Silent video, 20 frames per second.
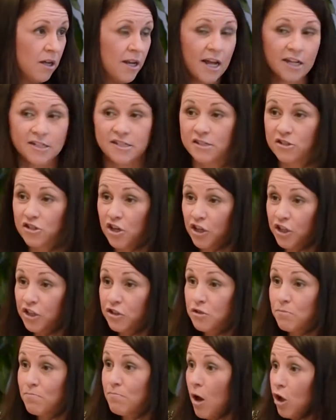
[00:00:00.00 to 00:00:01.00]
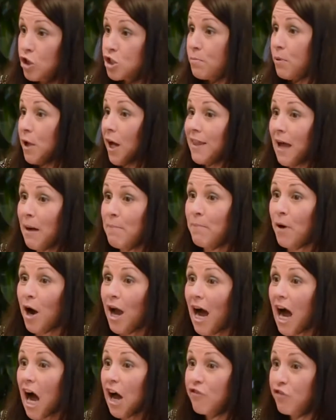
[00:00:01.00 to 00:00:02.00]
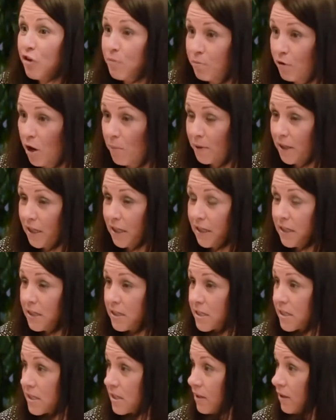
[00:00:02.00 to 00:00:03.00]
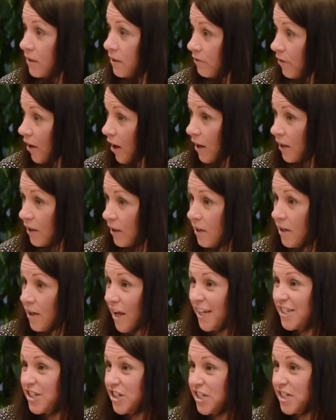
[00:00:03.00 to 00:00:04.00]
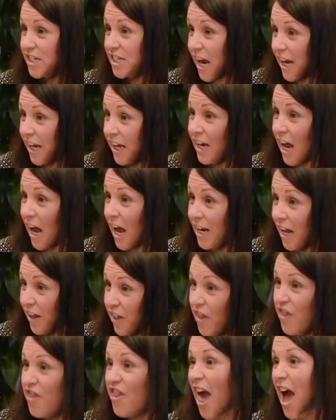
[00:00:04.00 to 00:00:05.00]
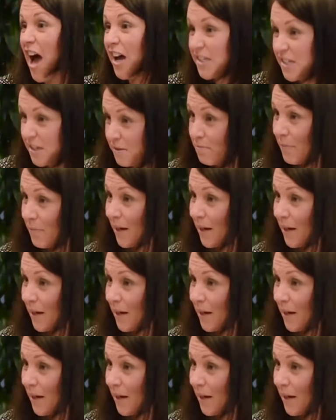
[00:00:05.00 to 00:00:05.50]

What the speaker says: Now, you know, multiply that by 100 properties, right? It's just taken another 1,000